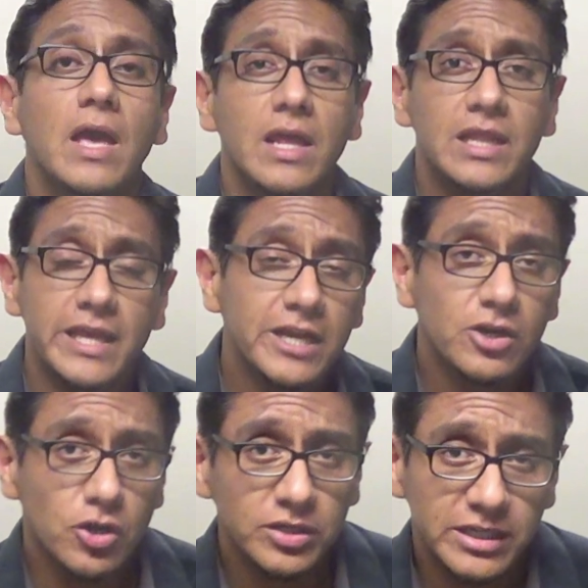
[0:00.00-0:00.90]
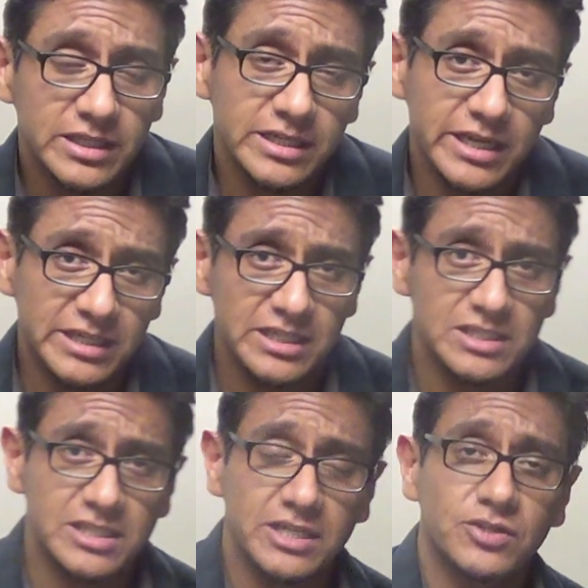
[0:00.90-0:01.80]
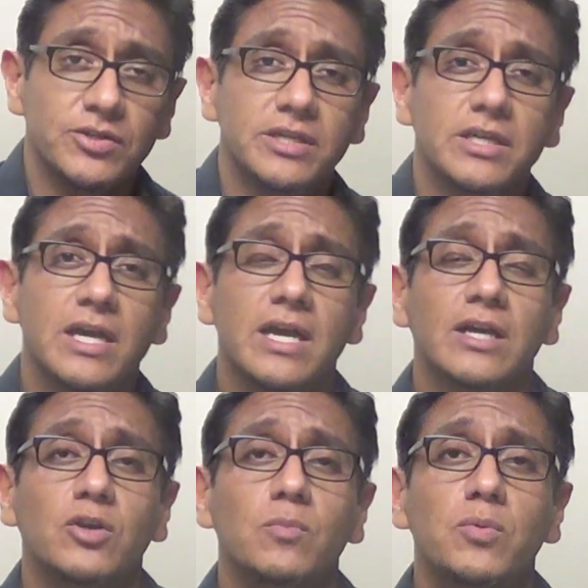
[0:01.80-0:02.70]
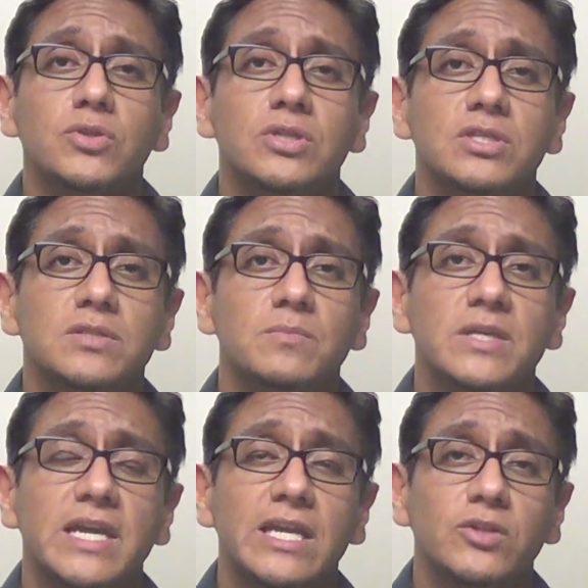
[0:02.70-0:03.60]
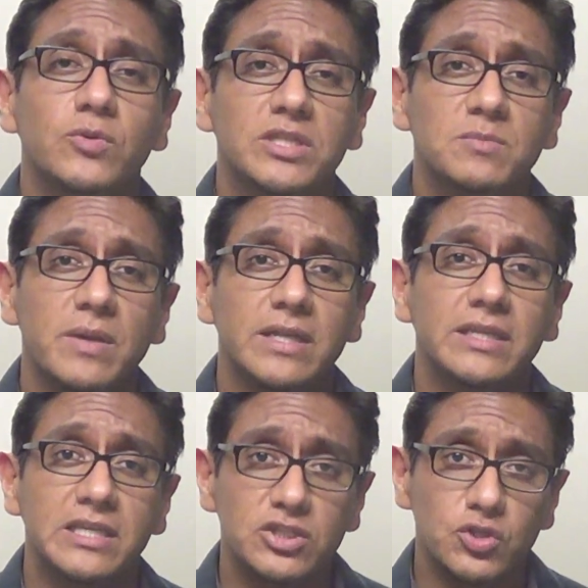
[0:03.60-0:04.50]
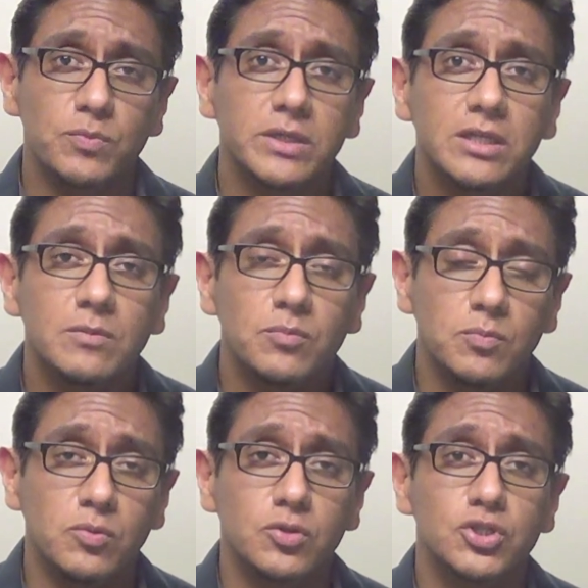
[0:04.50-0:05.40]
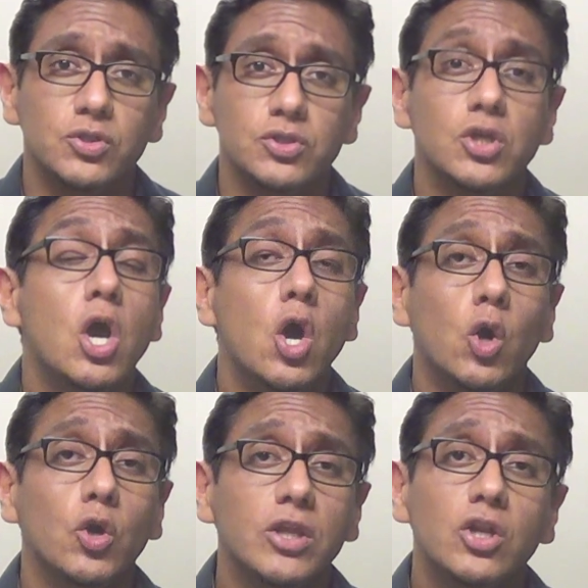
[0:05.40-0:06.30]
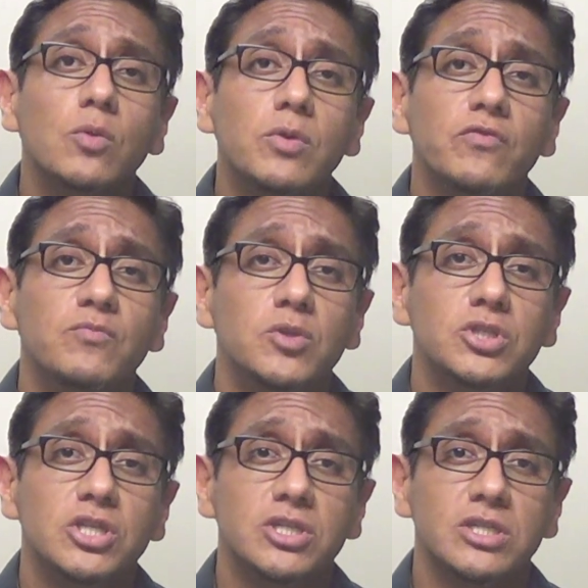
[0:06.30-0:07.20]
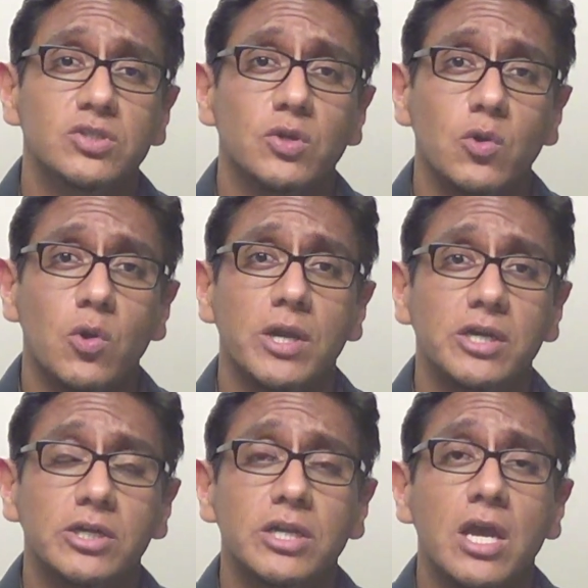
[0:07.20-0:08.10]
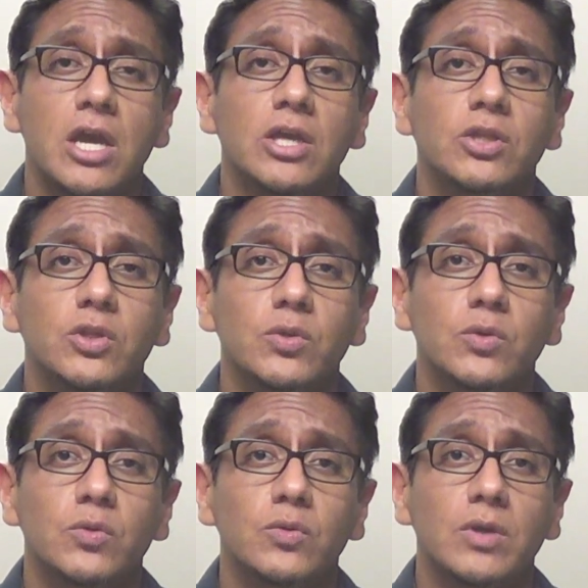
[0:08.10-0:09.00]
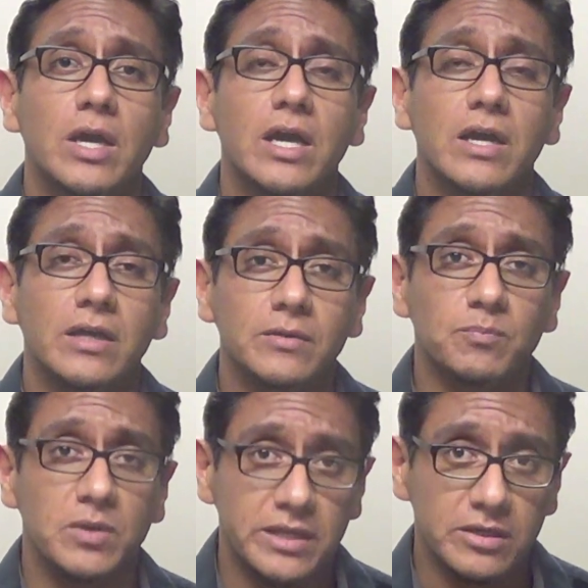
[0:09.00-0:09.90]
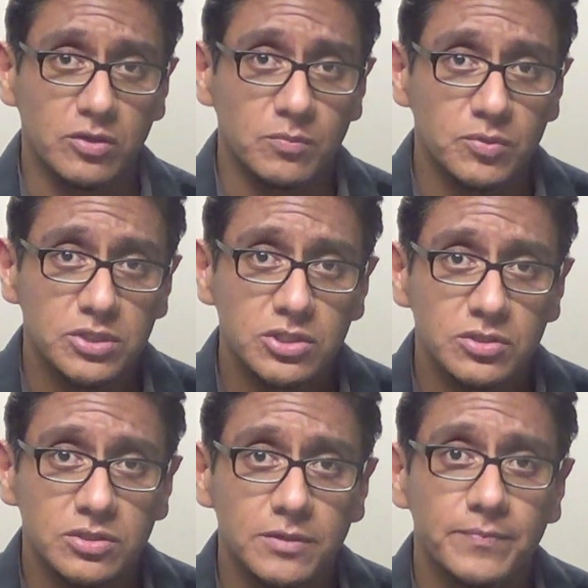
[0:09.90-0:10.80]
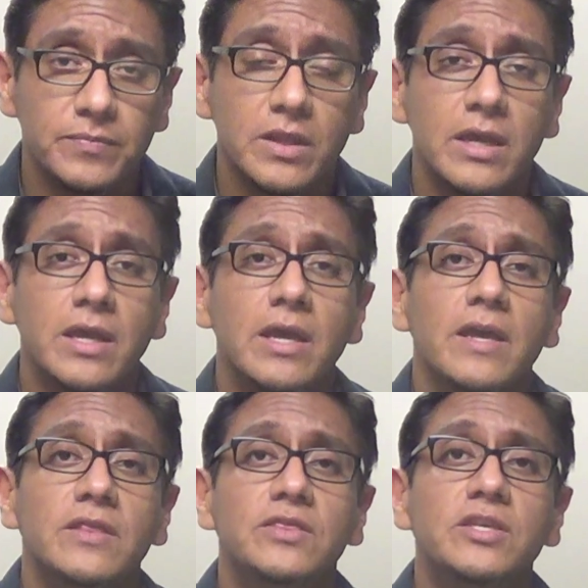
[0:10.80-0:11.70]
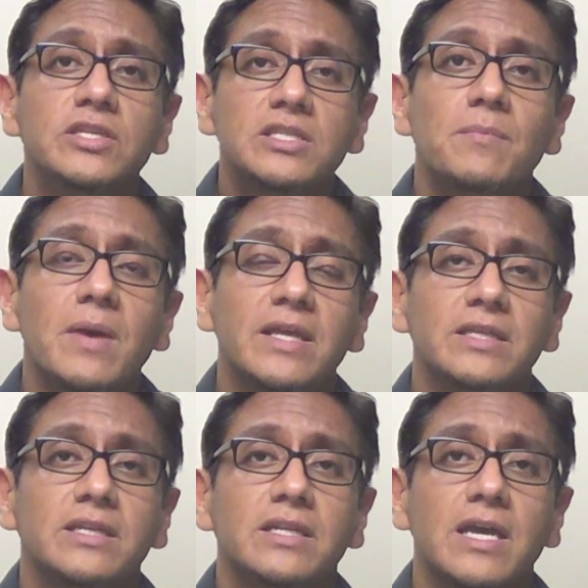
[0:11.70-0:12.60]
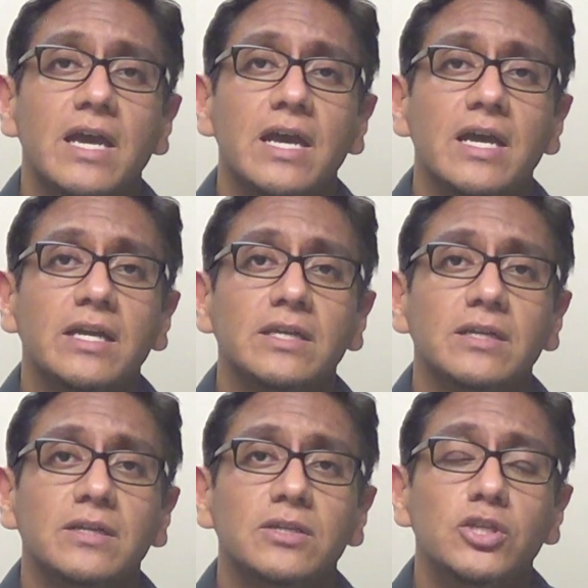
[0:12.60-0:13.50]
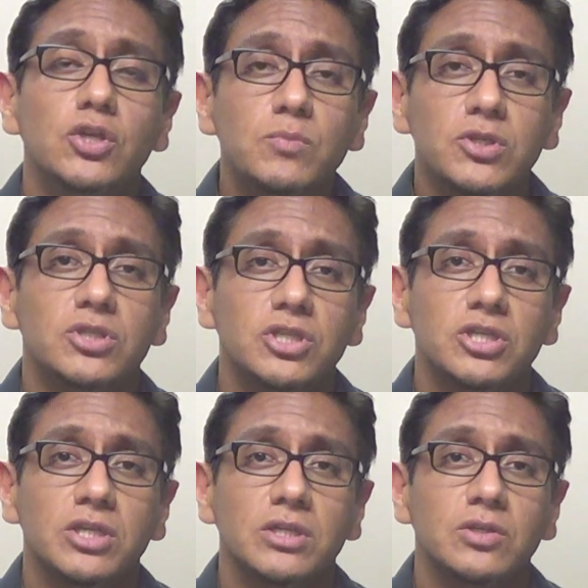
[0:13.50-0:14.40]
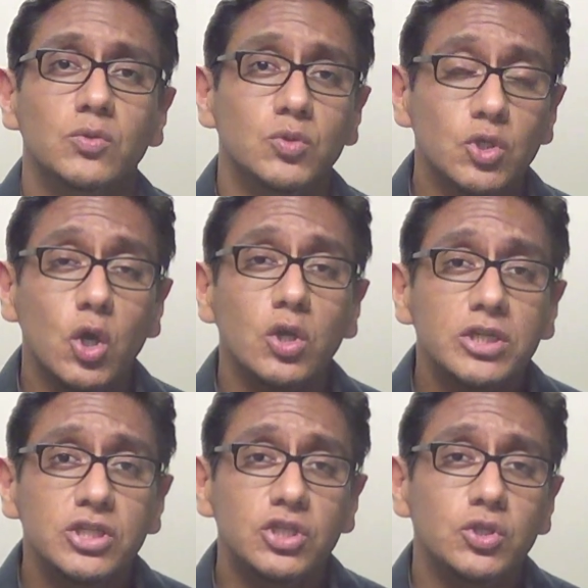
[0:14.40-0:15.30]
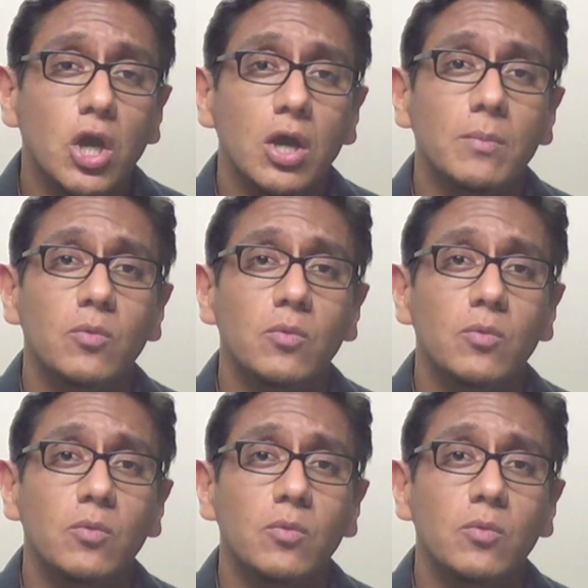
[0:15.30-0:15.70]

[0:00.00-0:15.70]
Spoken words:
Later on in the 19th century, composers began to expand the instrumental proportions or the number of musicians required to play their compositions. This demanded a new musician whose only job